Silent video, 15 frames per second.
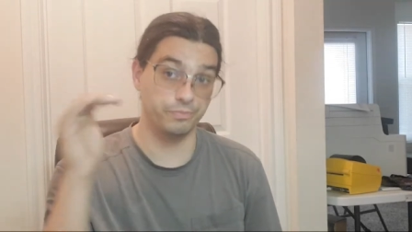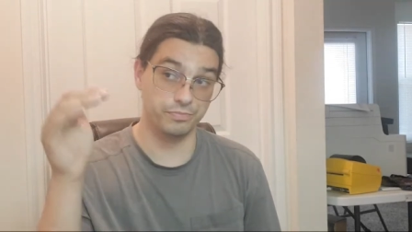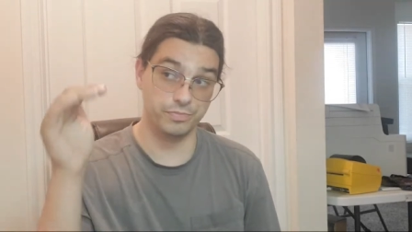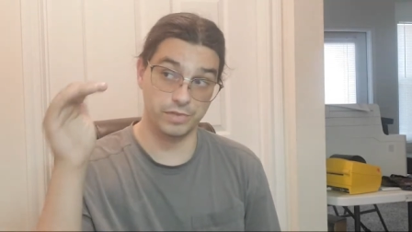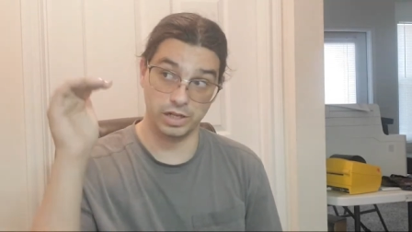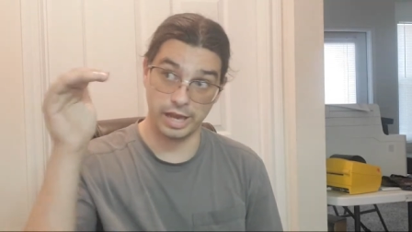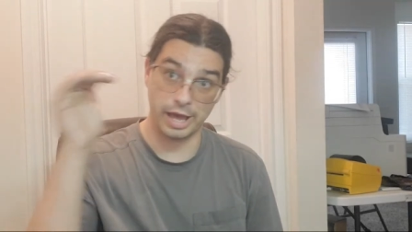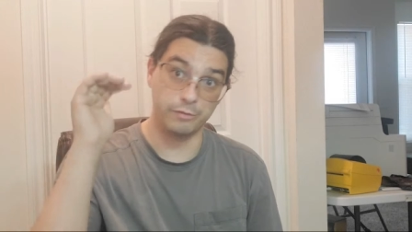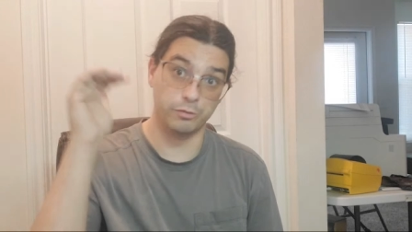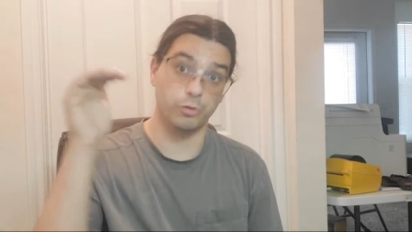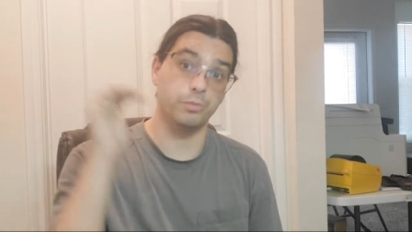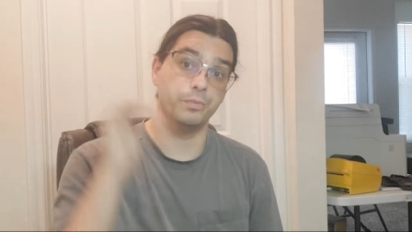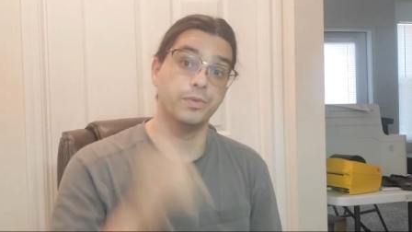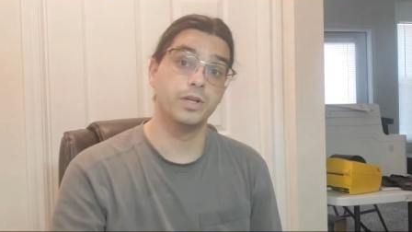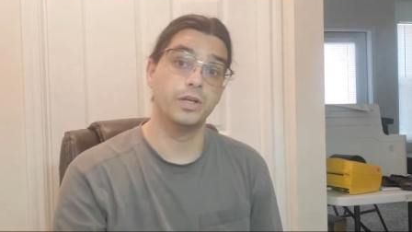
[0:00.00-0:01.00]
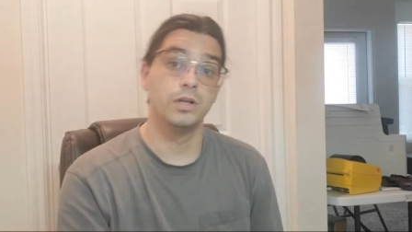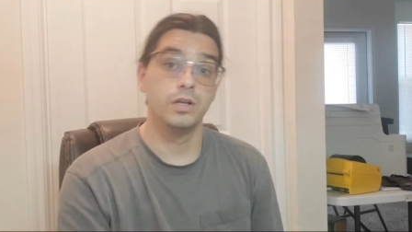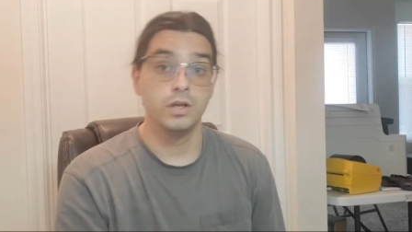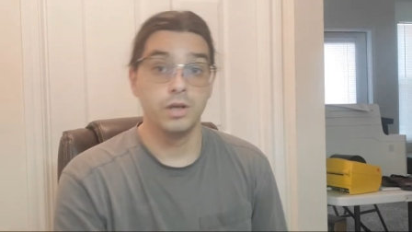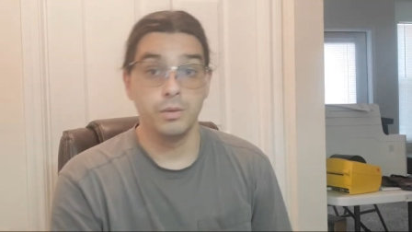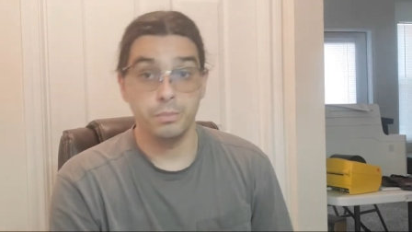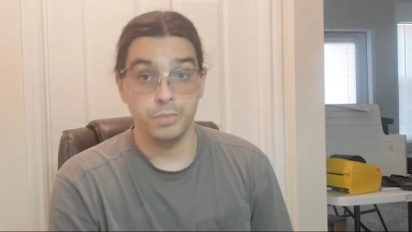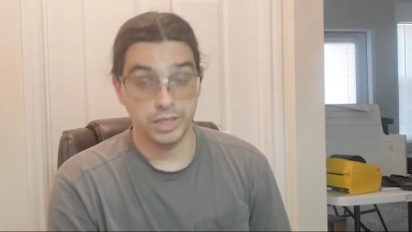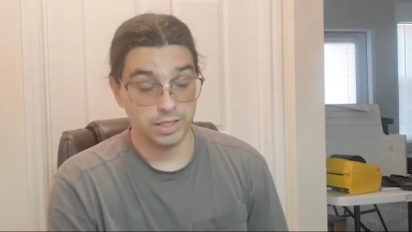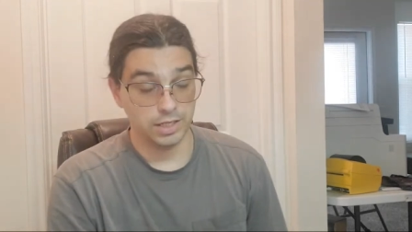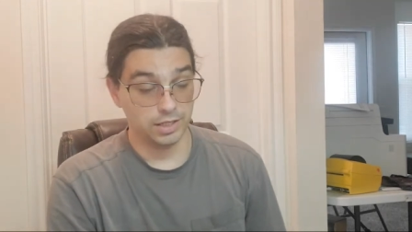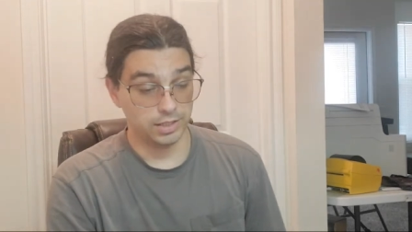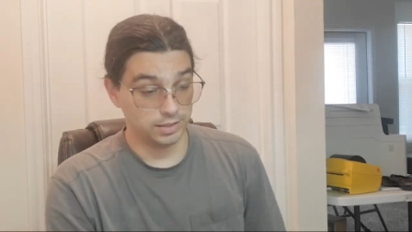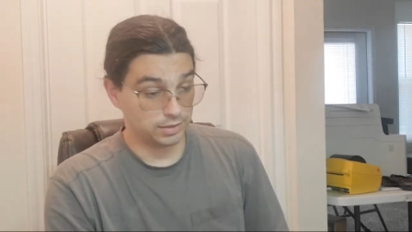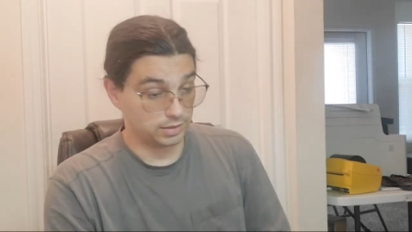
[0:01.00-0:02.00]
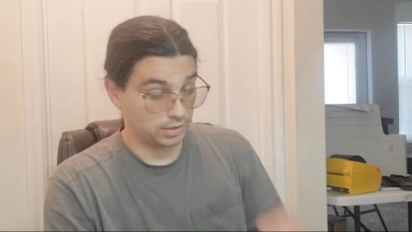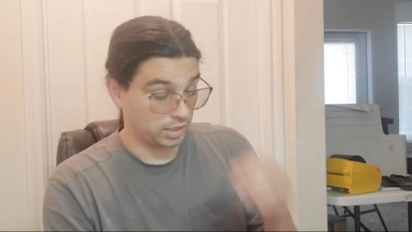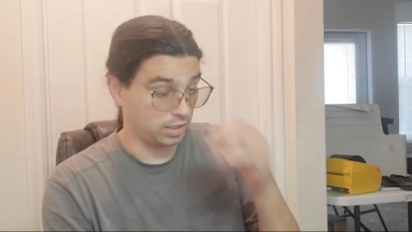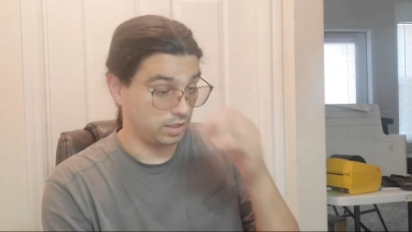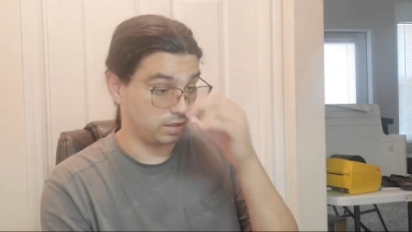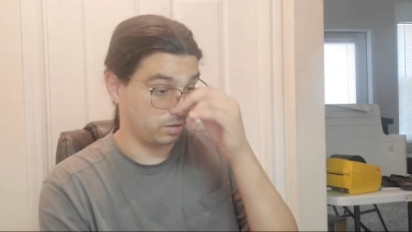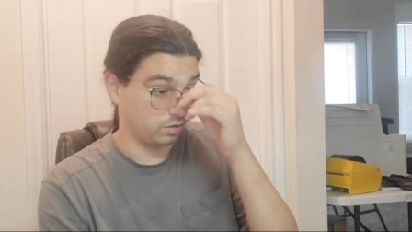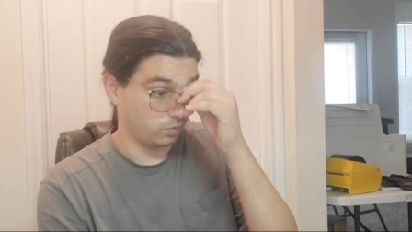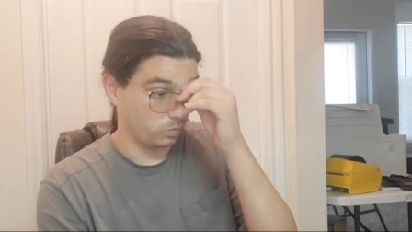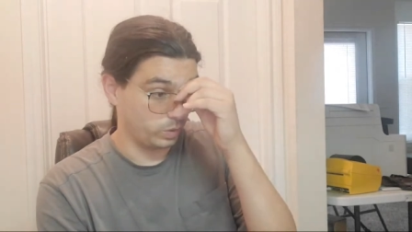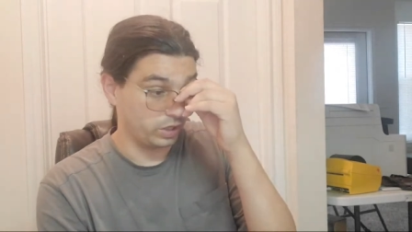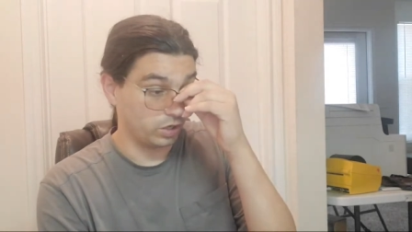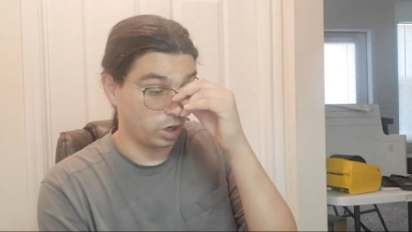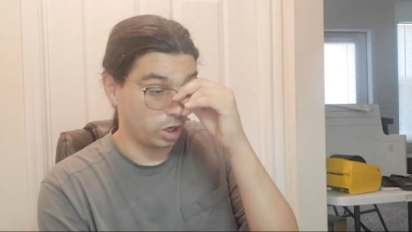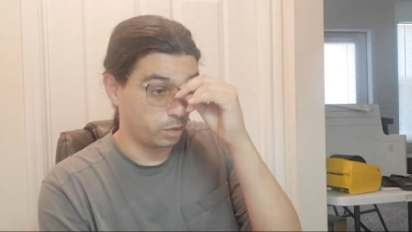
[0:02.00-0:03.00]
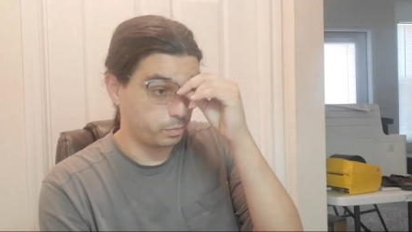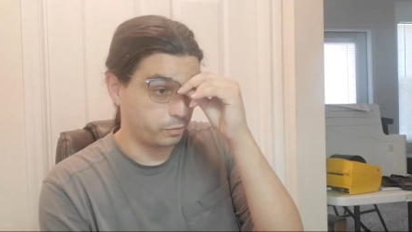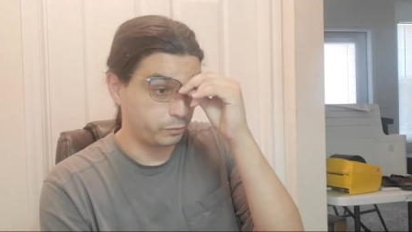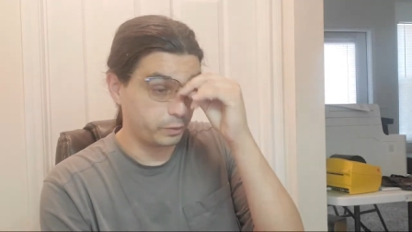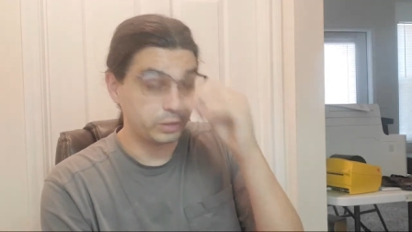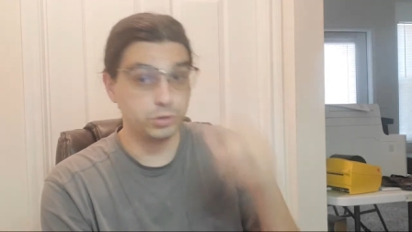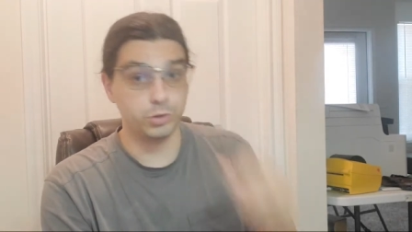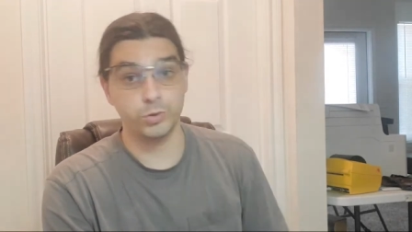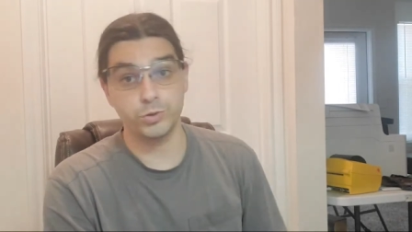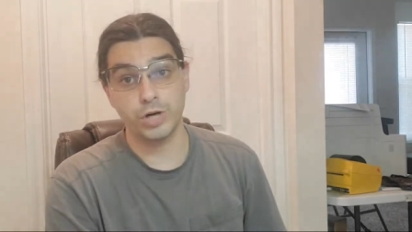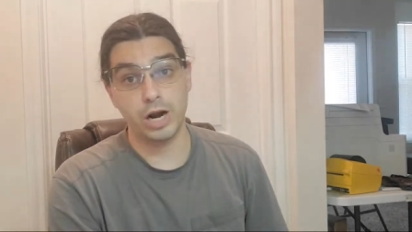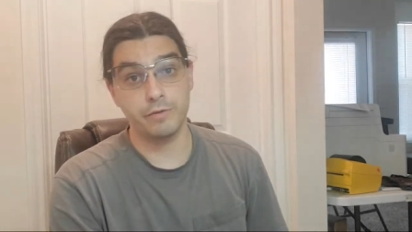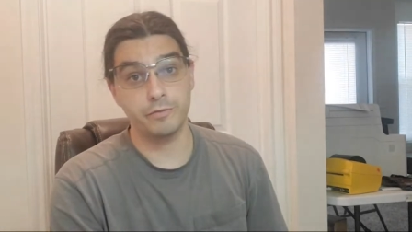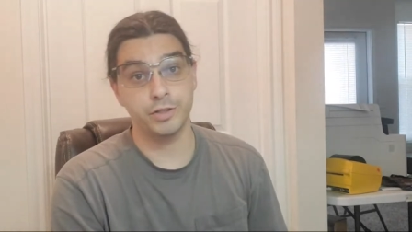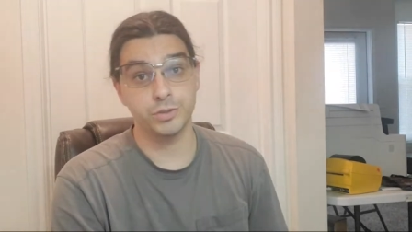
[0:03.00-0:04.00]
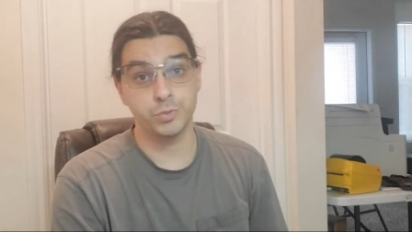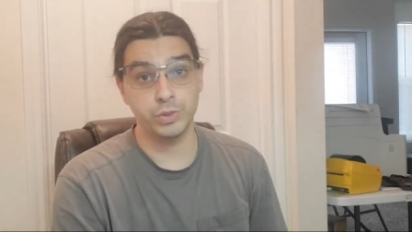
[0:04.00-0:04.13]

level, because we are professional drivers.